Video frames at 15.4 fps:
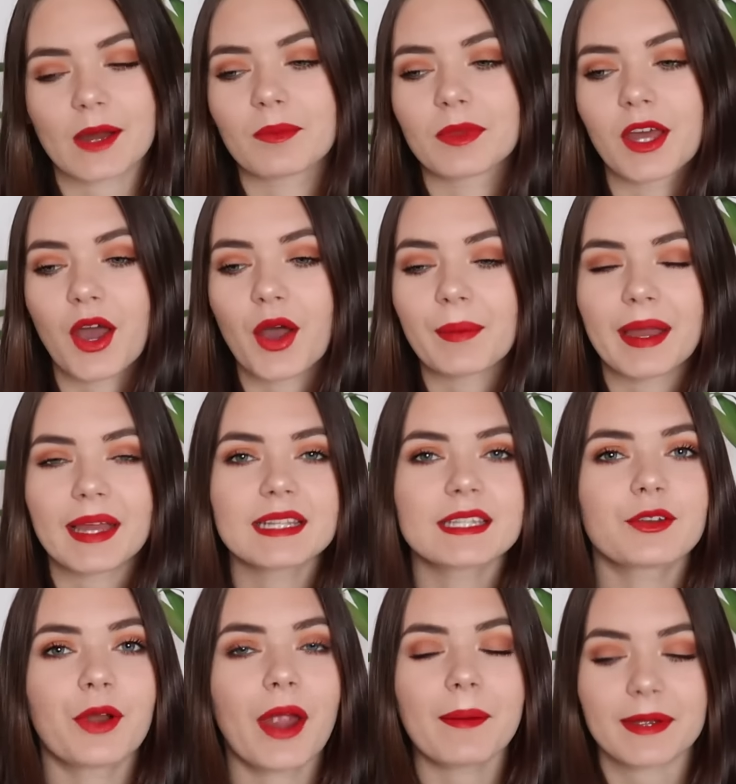down below, my
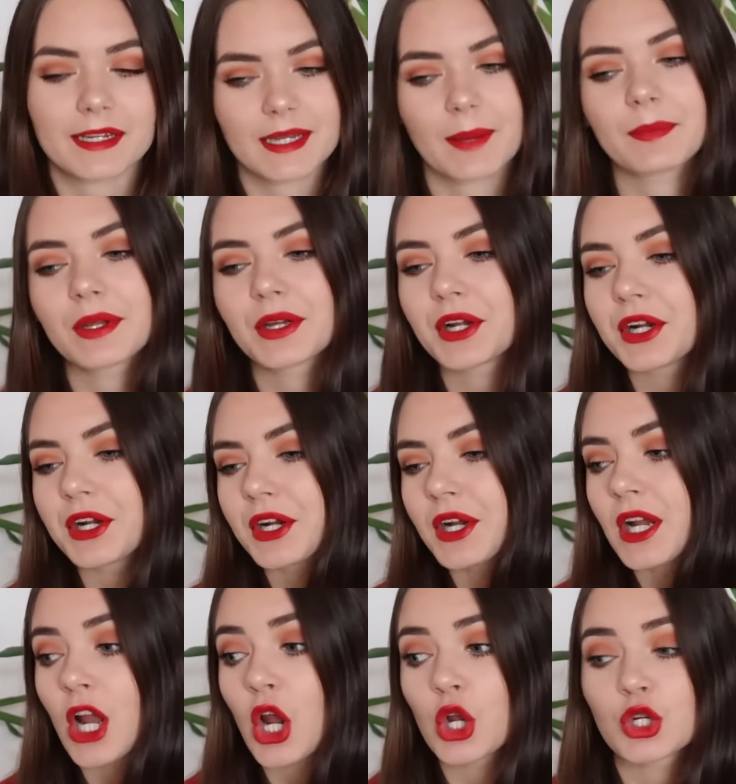Instagram, my
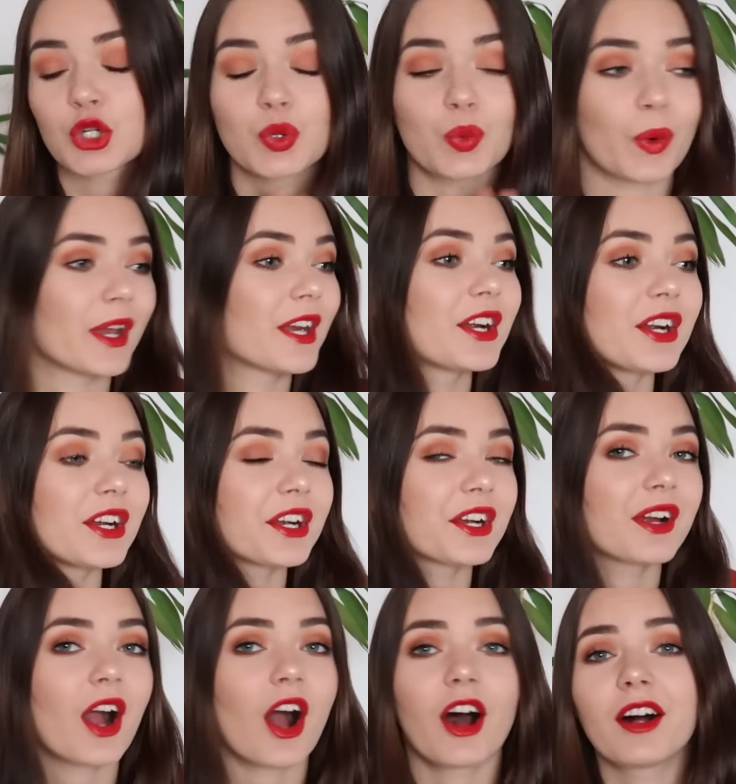Tumblr,
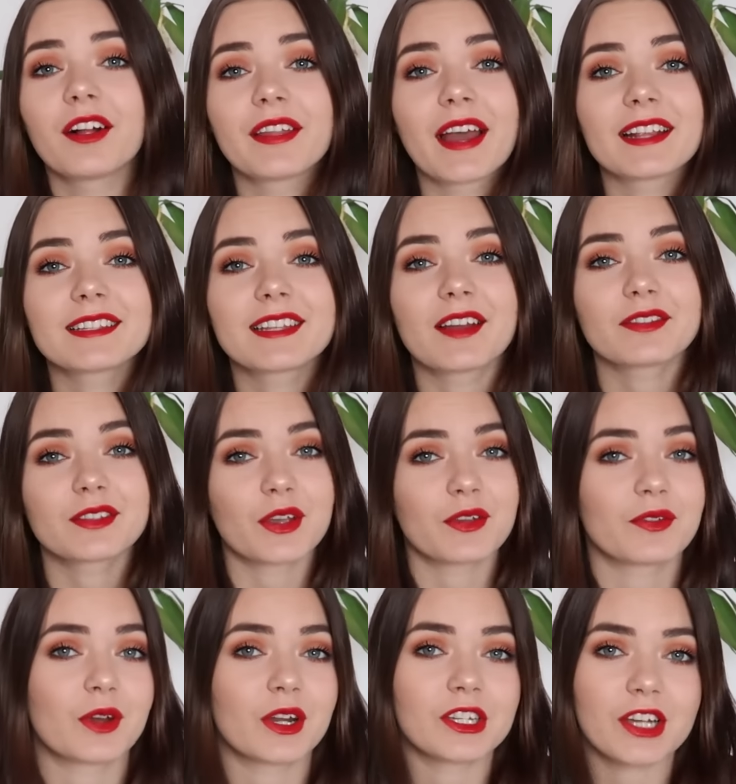Twitter, all that stuff. So
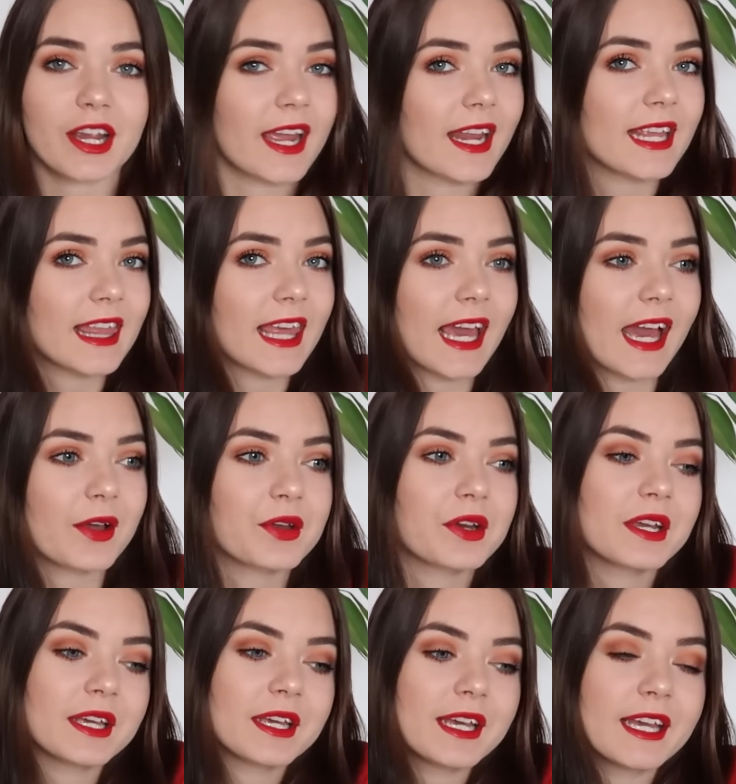if you want to check anything
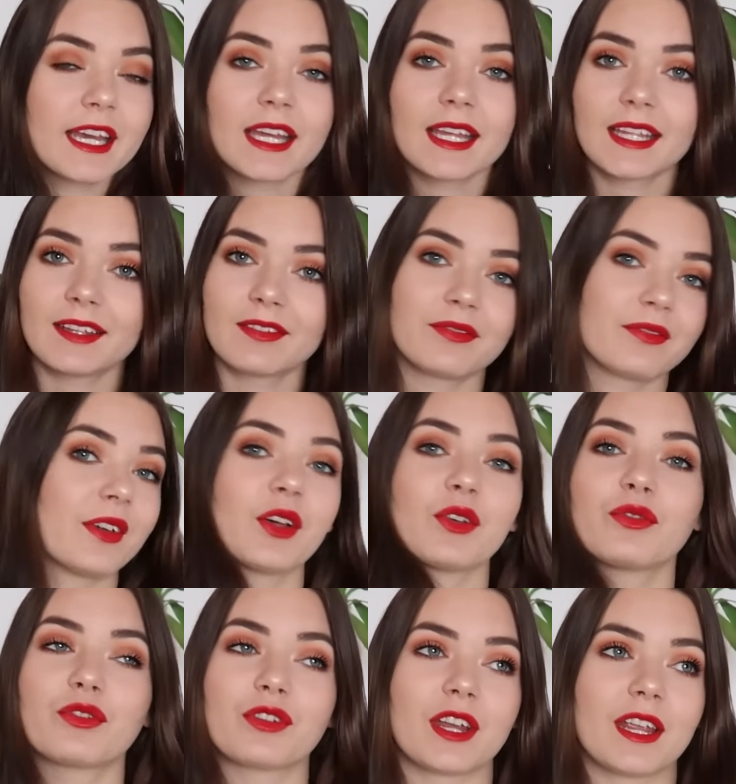out,
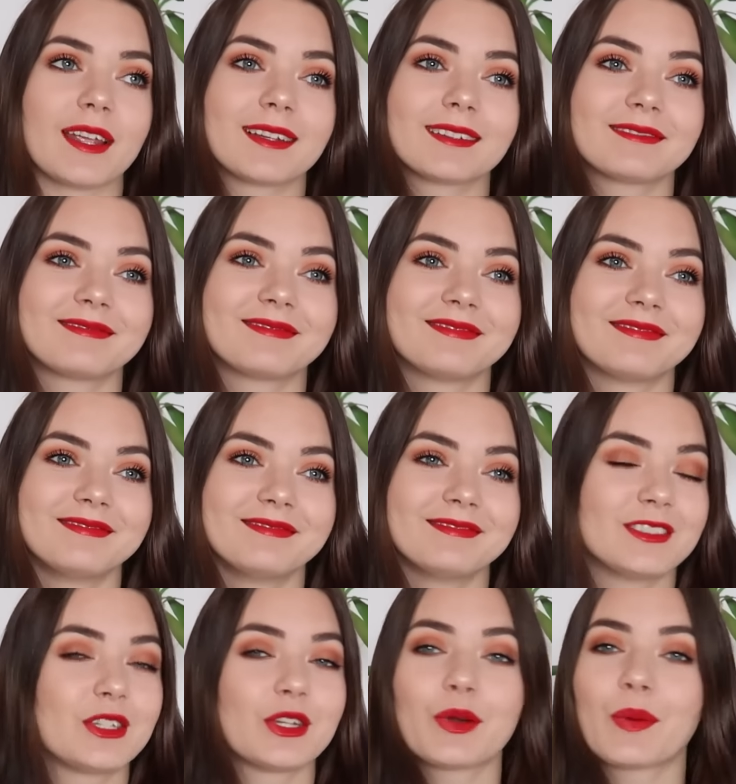feel free.
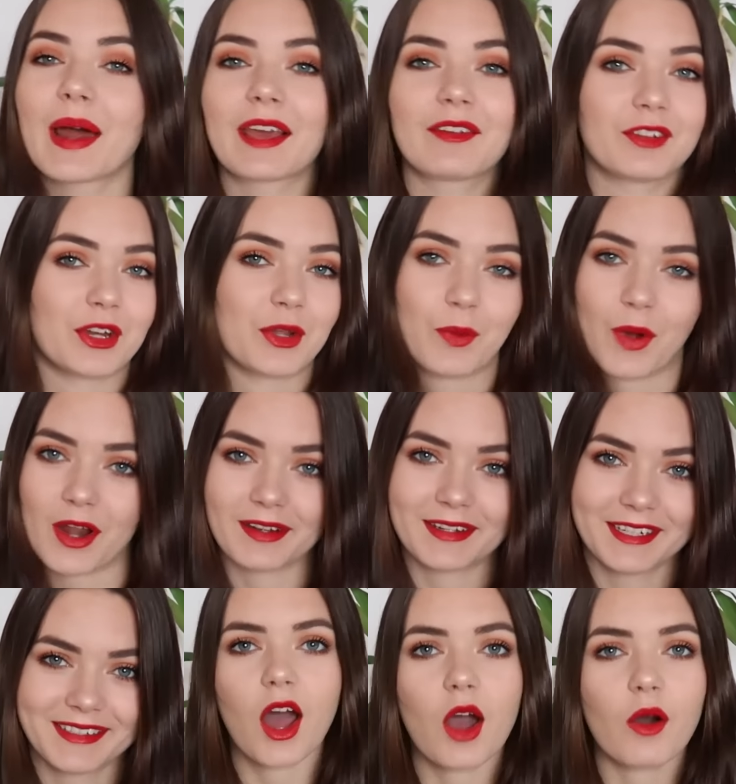Do whatever you
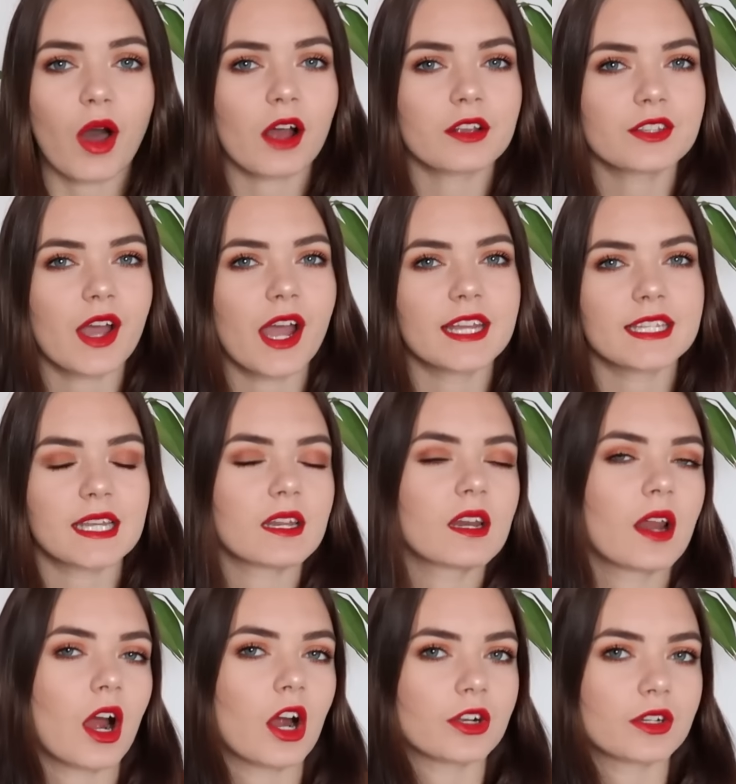want. Oh, also, I did
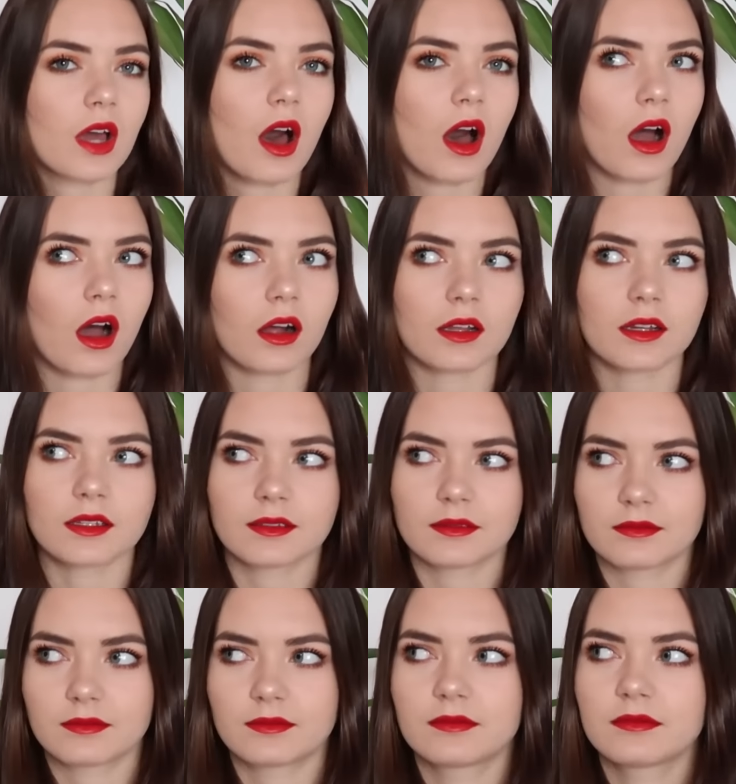an art haul,
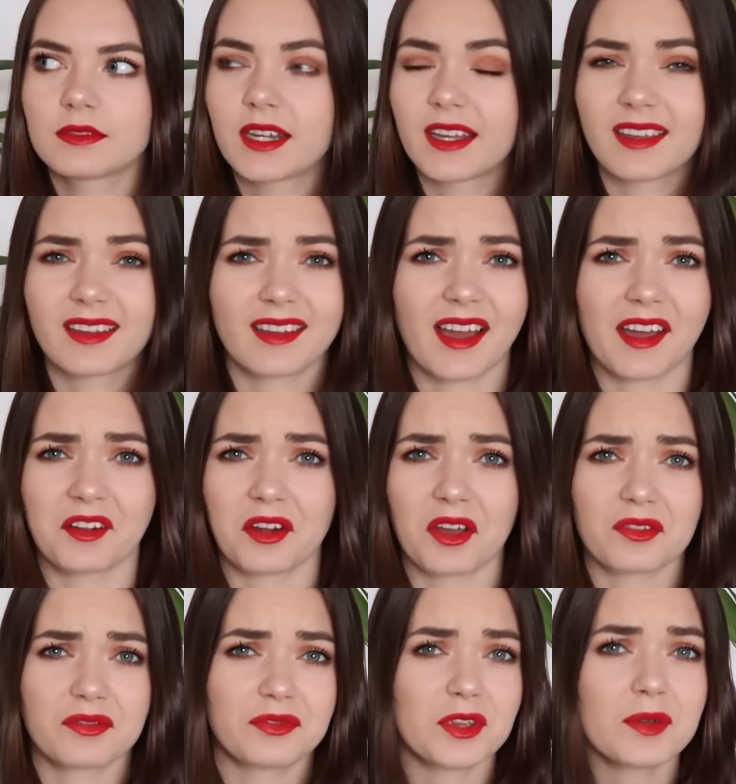like, I don't
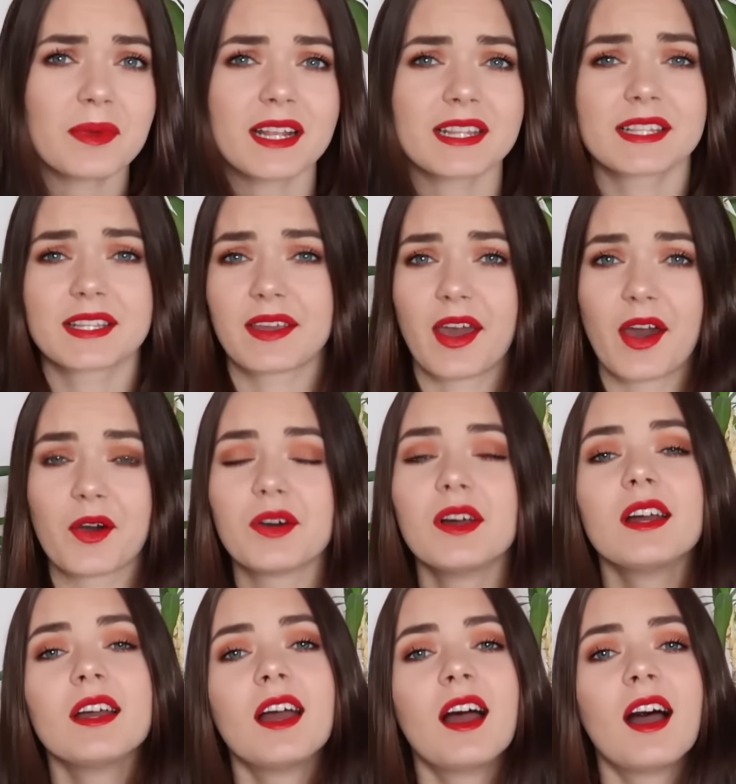know, a few months
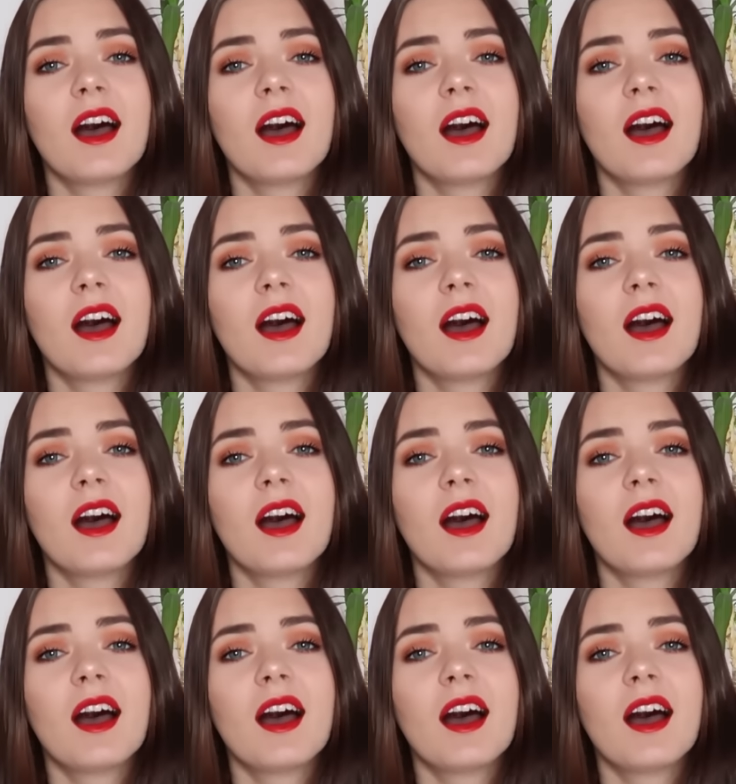ago.